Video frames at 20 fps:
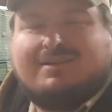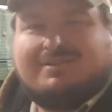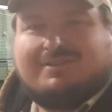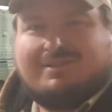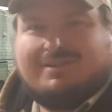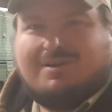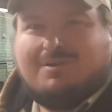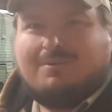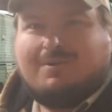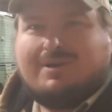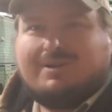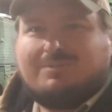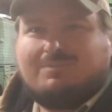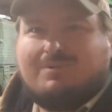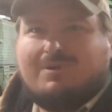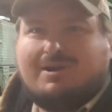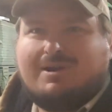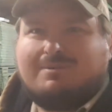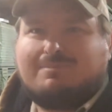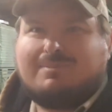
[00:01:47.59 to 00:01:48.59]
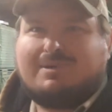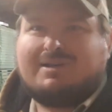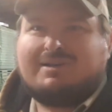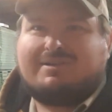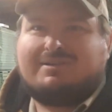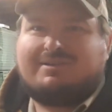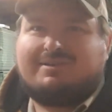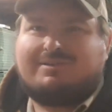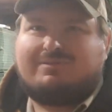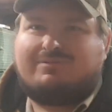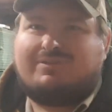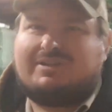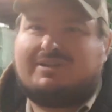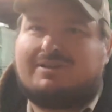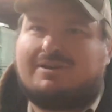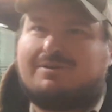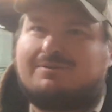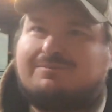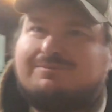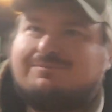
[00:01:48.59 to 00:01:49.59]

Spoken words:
So that's why I'm making this video.